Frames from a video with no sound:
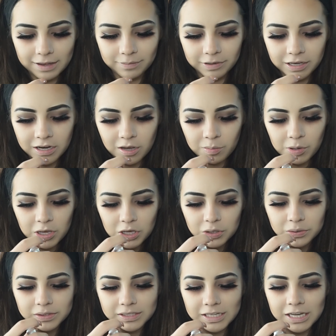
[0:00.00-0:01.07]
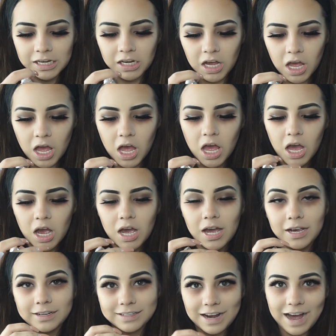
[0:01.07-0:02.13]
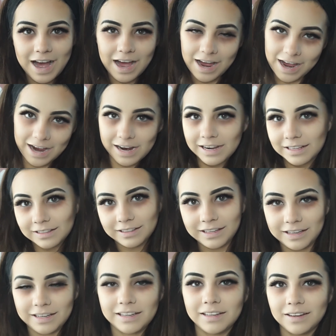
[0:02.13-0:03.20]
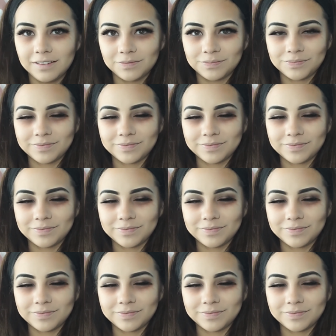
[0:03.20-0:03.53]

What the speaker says: am gonna be using Kylie's